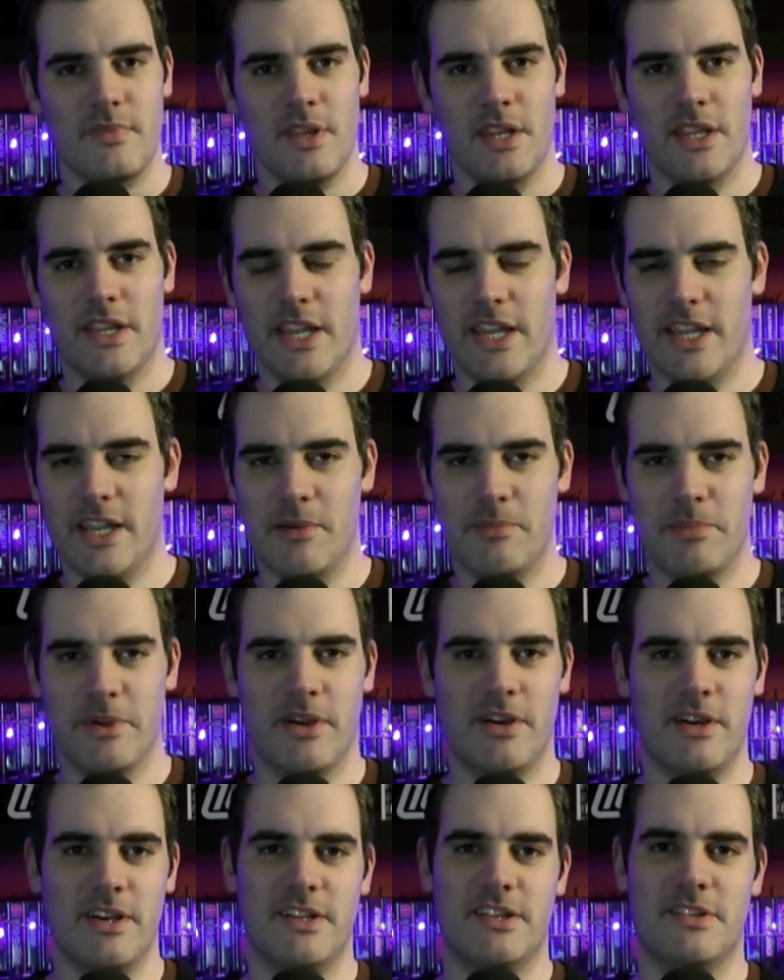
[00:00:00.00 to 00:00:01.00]
getting up
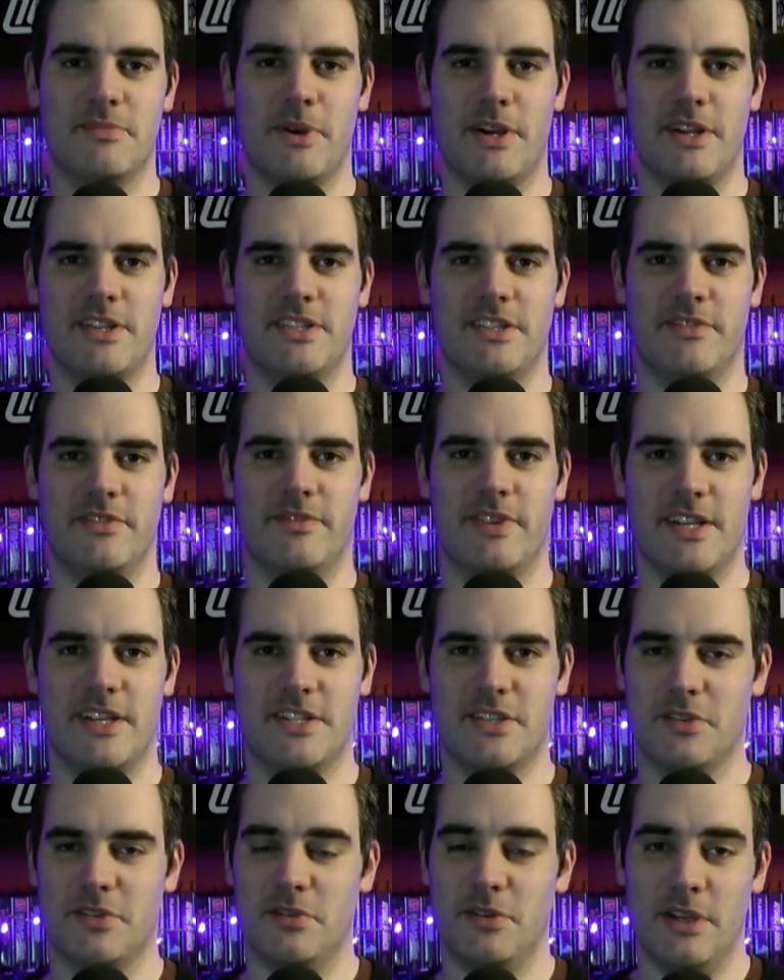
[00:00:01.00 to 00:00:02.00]
behind Sebastian
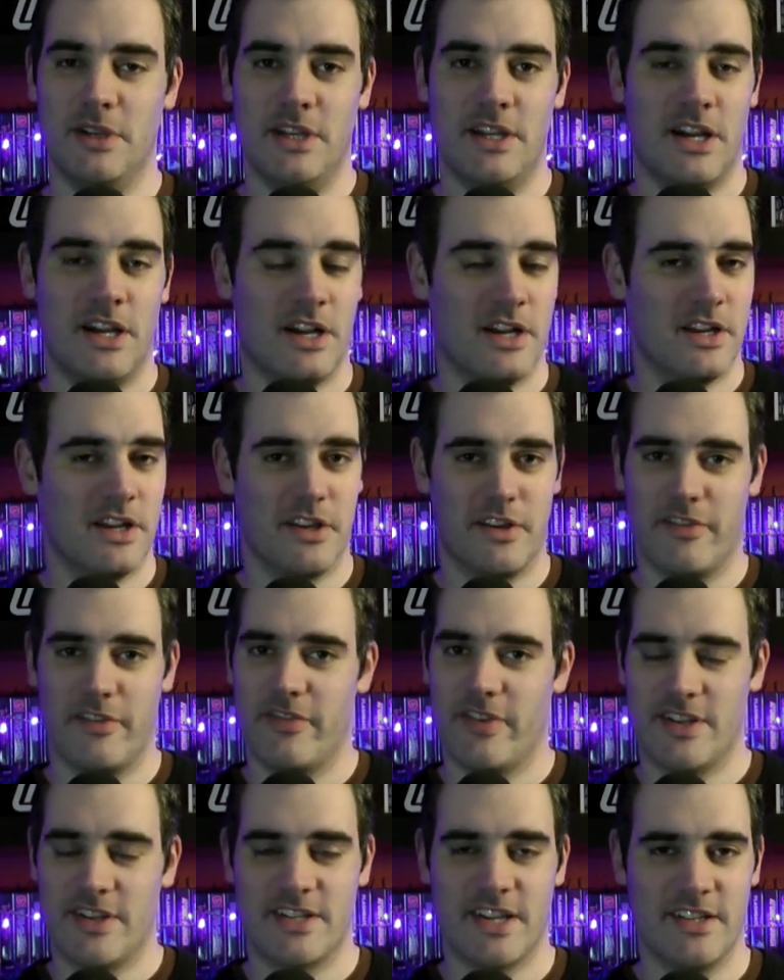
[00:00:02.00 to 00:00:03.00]
Vettel. A
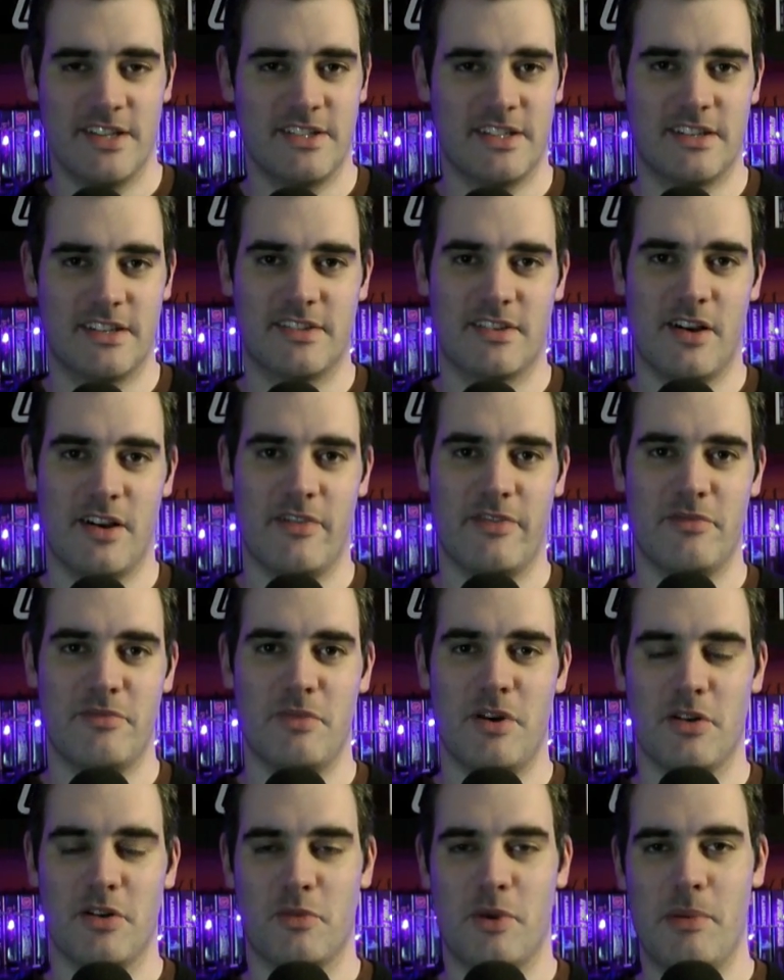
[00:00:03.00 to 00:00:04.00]
fantastic start for
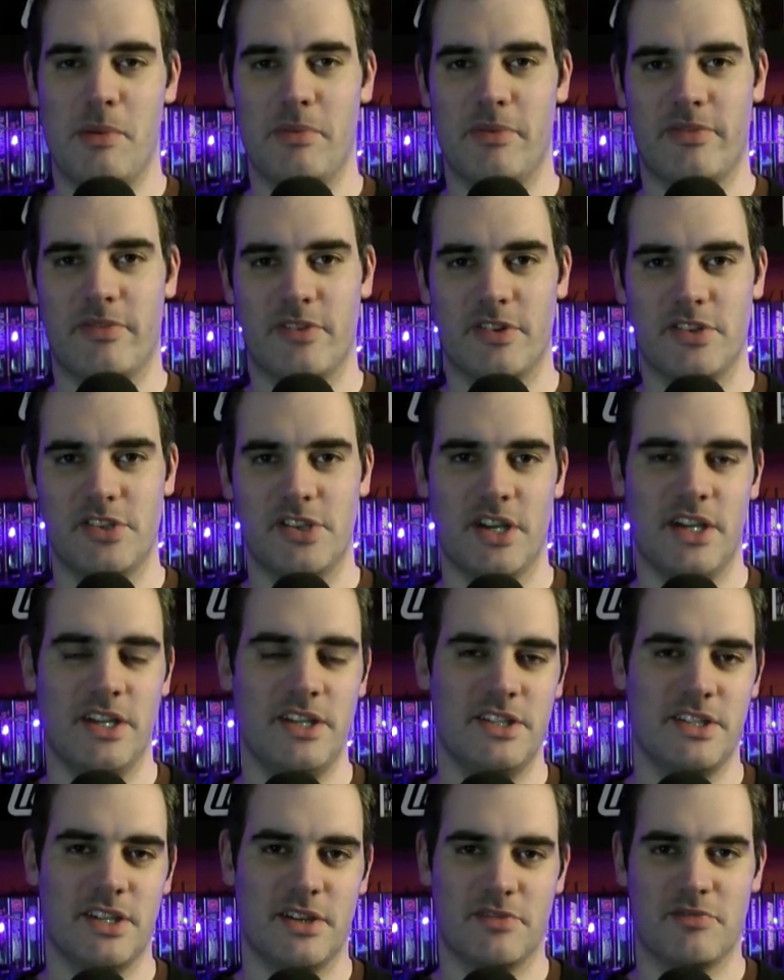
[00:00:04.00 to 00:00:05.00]
Mark Webber for a
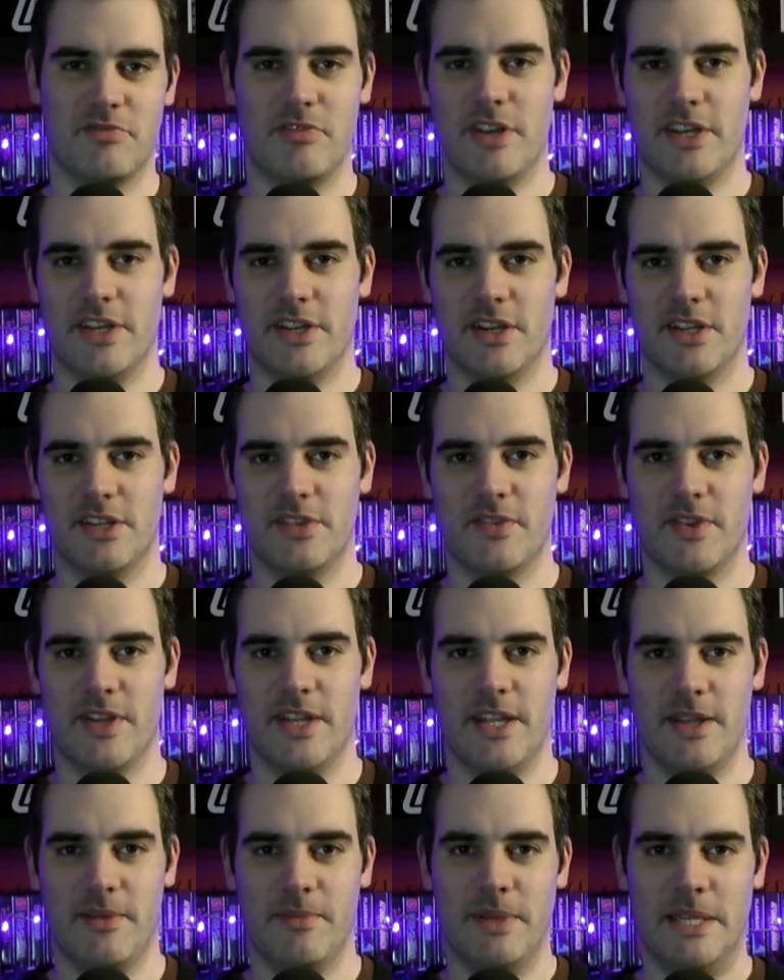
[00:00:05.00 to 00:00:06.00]
change. That was really nice for
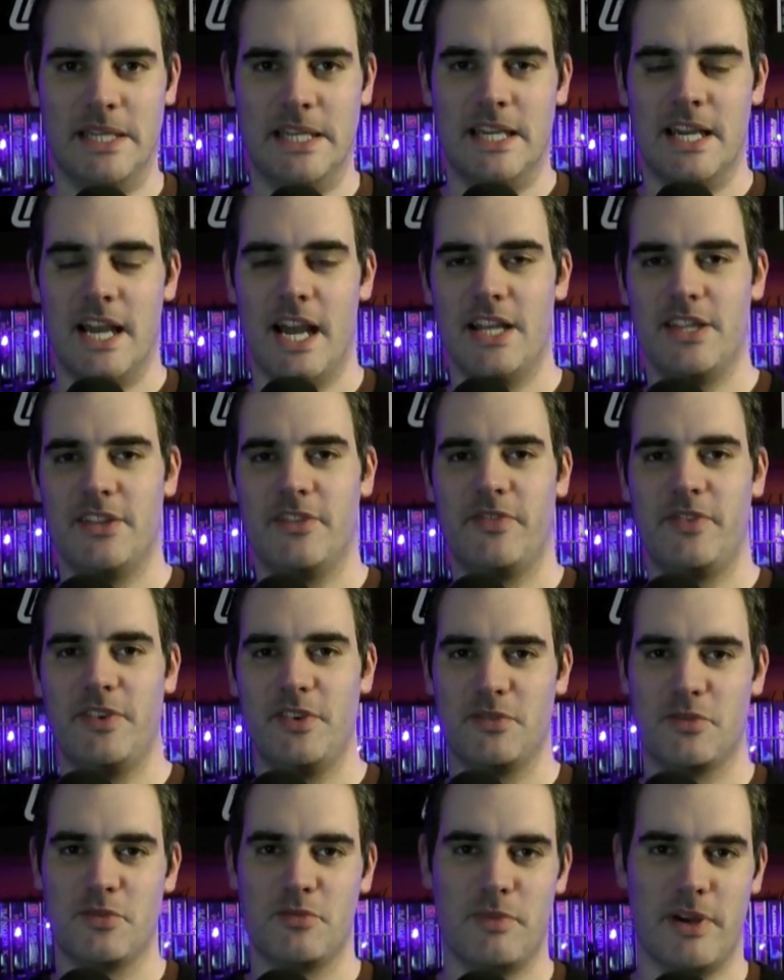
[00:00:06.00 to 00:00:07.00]
him. And the
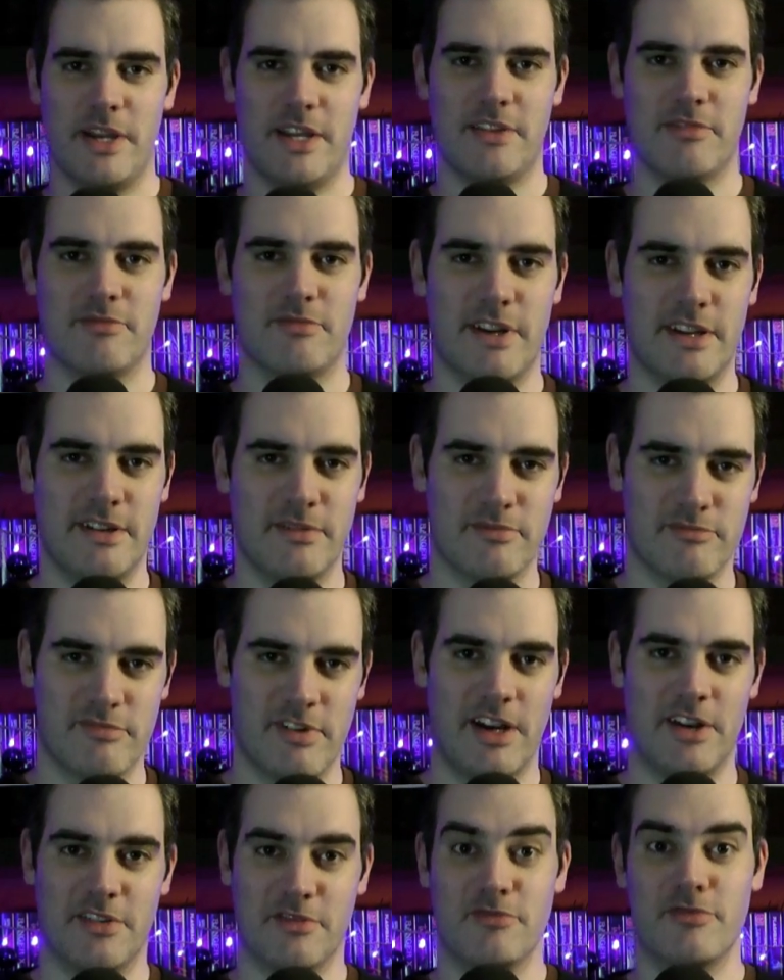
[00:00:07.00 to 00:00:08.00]
field all made it
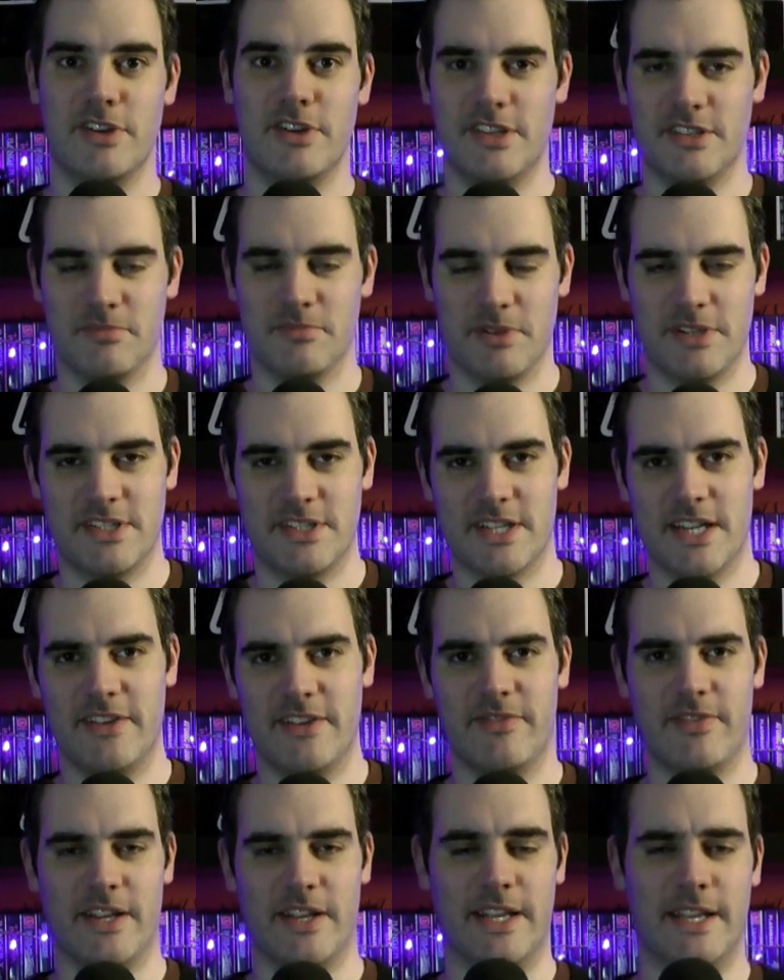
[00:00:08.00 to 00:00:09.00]
round reasonably
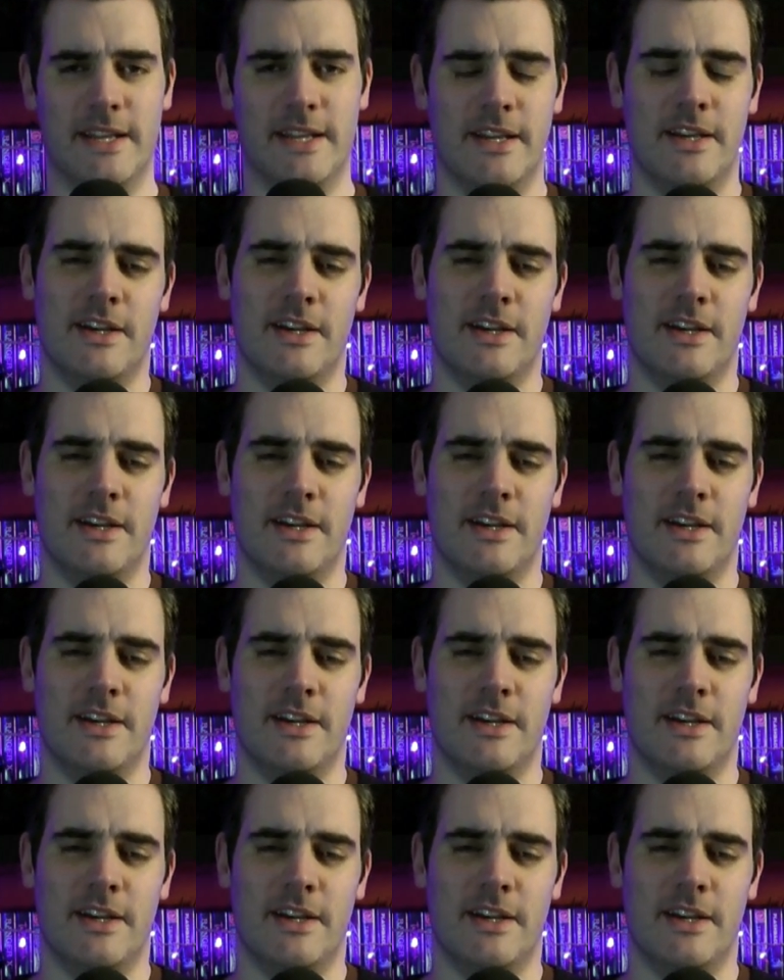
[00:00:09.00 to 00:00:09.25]
safely.